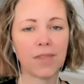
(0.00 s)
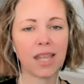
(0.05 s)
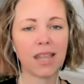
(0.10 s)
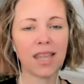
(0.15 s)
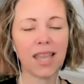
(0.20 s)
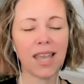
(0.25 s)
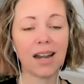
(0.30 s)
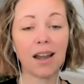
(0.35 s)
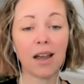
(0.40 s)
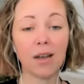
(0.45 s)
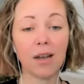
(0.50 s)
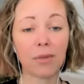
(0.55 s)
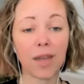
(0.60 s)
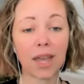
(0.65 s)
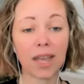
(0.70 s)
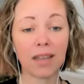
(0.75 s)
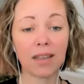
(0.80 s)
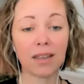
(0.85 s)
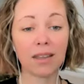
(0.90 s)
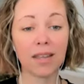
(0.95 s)
They get a
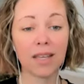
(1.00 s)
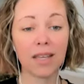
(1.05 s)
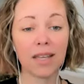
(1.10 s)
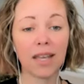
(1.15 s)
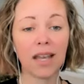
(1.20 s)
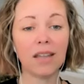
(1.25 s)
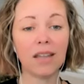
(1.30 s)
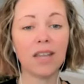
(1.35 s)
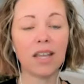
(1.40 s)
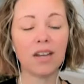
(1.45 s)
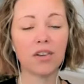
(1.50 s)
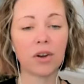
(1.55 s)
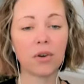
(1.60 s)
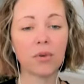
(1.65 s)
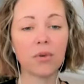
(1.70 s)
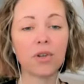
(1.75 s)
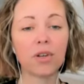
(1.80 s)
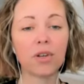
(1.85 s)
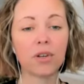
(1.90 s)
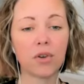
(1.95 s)
thing and they
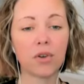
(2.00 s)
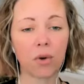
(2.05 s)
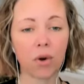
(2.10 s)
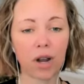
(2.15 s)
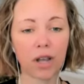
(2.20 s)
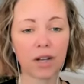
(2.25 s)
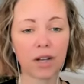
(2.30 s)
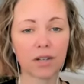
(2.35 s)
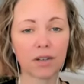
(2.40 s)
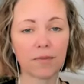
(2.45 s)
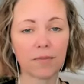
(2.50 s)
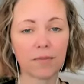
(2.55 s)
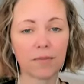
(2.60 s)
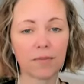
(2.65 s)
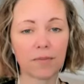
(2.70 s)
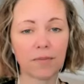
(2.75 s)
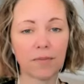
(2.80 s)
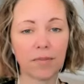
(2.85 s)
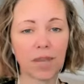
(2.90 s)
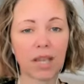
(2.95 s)
don't adore it
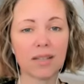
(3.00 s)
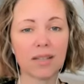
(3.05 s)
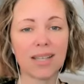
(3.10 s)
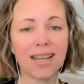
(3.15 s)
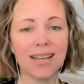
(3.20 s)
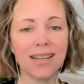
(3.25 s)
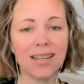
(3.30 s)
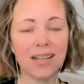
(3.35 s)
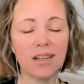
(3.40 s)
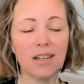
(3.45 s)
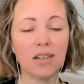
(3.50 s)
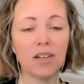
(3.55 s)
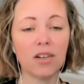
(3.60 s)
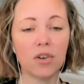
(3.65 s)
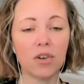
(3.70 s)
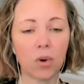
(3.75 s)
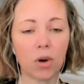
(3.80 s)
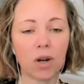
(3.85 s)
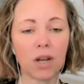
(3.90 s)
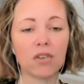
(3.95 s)
because they didn't
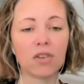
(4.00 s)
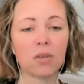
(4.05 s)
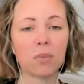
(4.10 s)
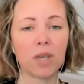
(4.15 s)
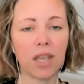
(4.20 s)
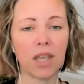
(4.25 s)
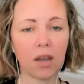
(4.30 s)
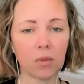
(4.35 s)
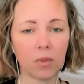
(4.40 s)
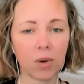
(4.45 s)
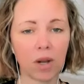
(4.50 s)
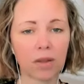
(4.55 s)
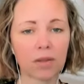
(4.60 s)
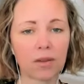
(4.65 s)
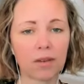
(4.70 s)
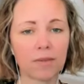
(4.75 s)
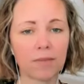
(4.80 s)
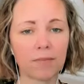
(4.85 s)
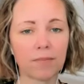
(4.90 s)
adore it to begin with.